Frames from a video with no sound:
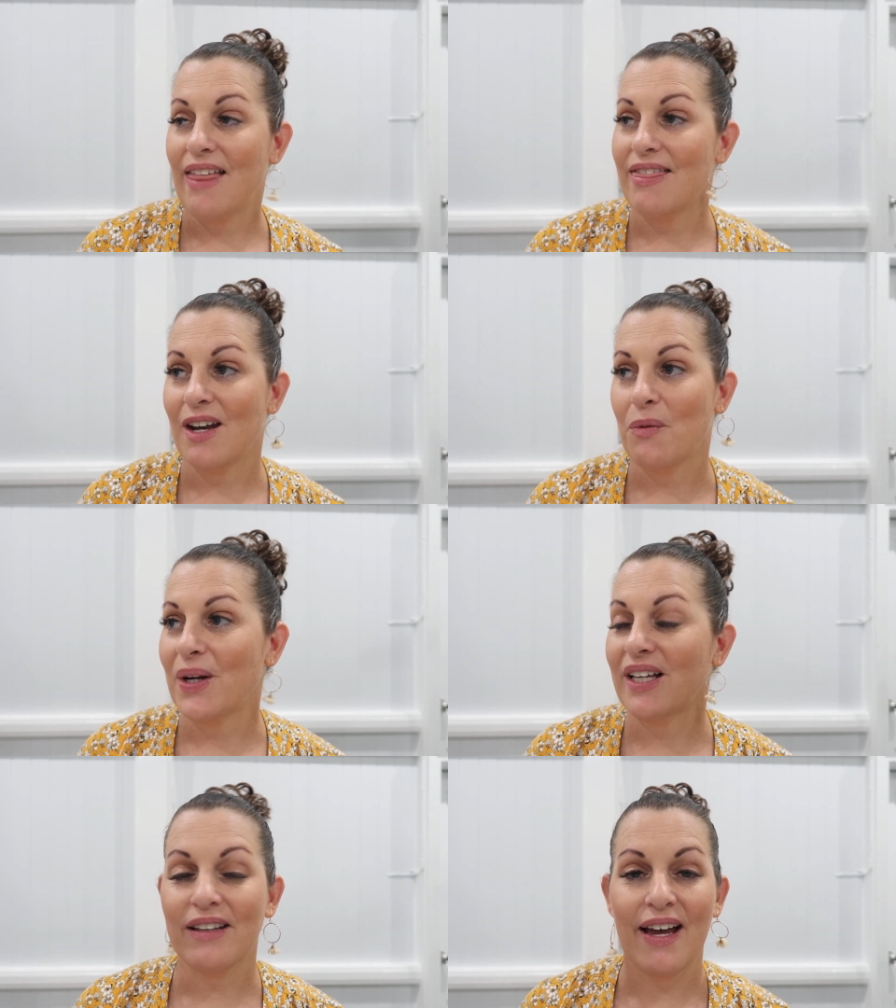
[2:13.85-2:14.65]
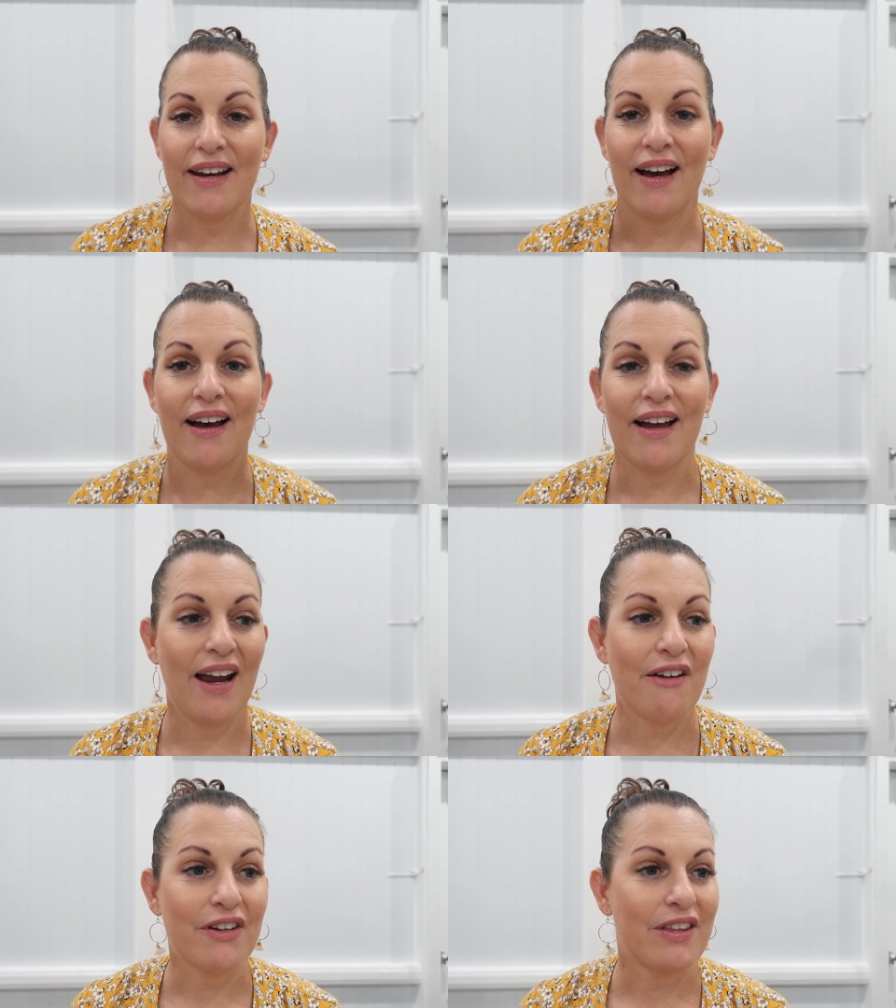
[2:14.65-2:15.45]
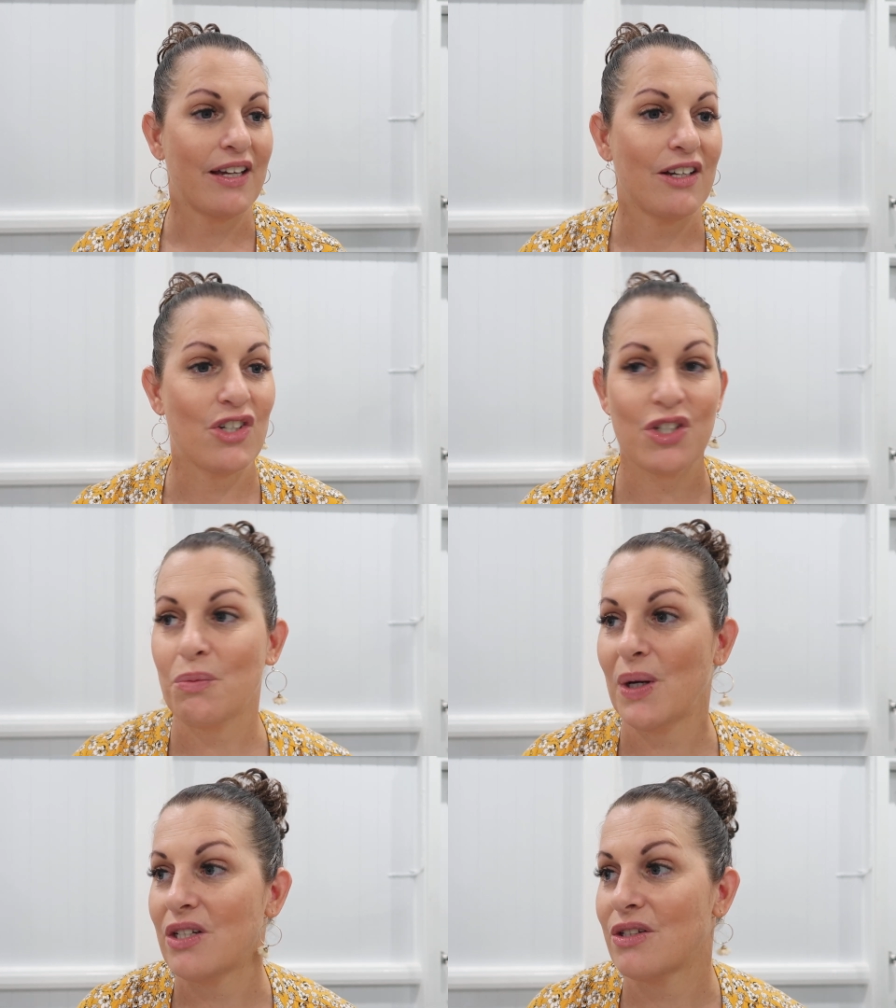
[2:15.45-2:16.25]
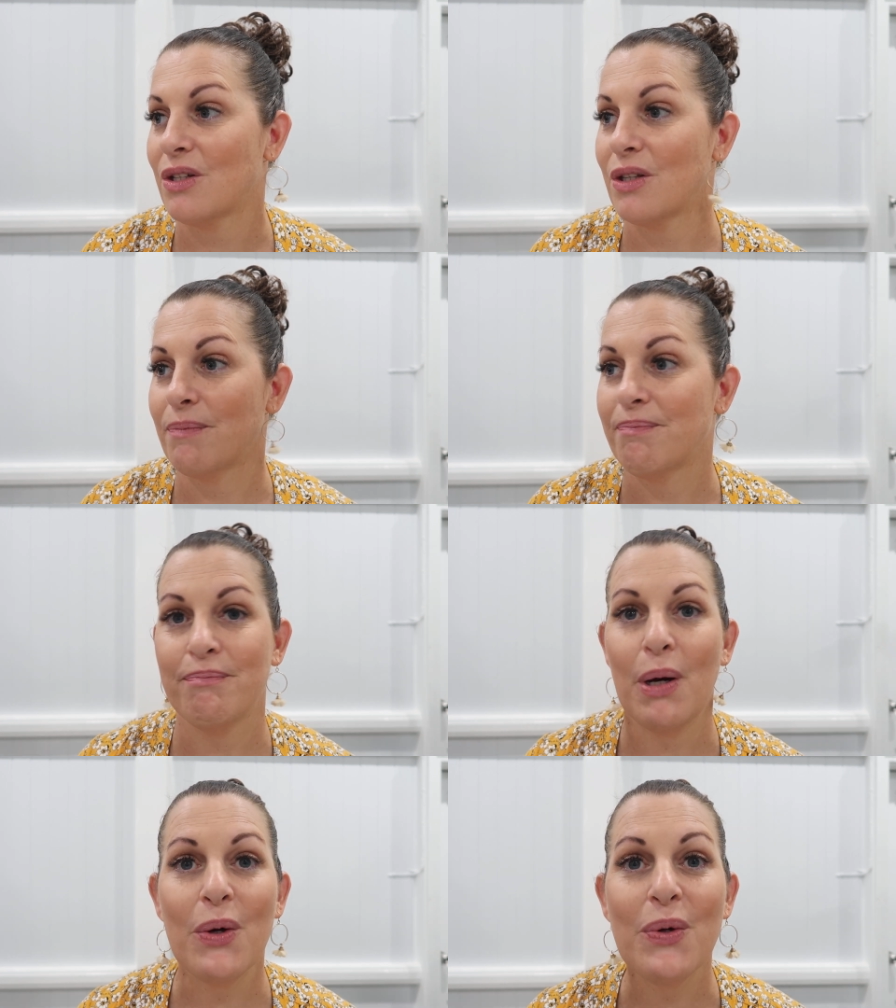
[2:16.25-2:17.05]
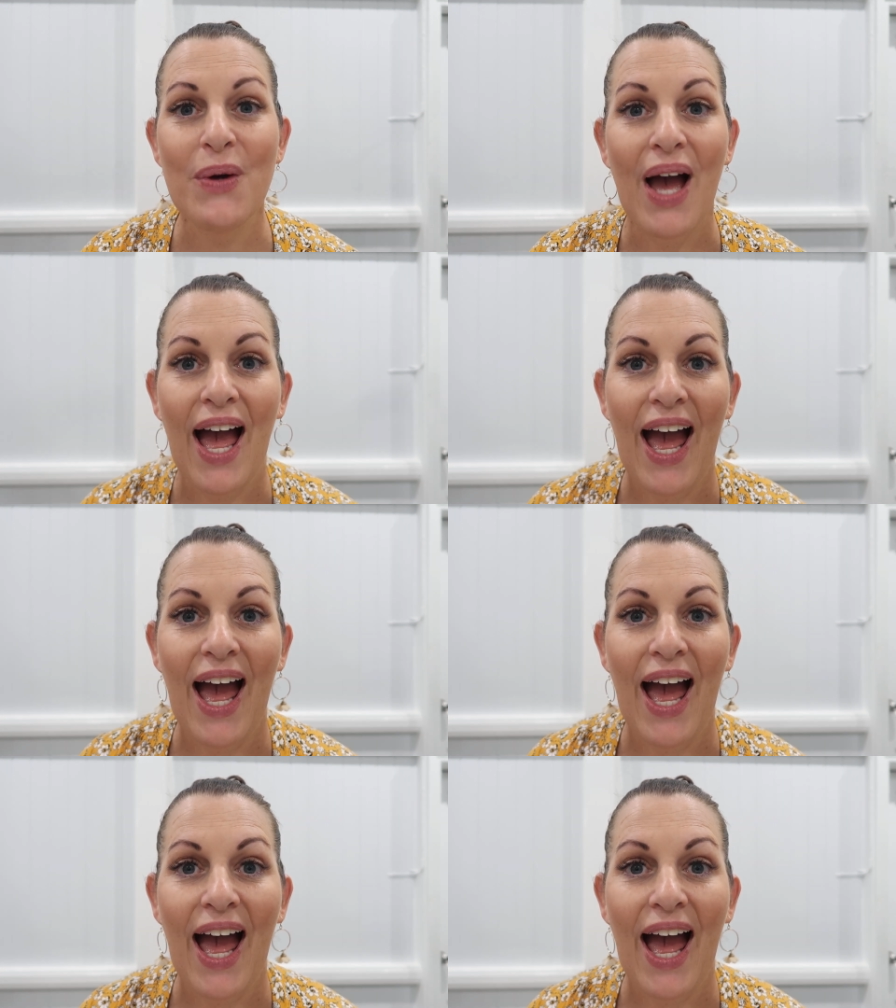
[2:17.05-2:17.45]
And then a week later, everything just went to the poo,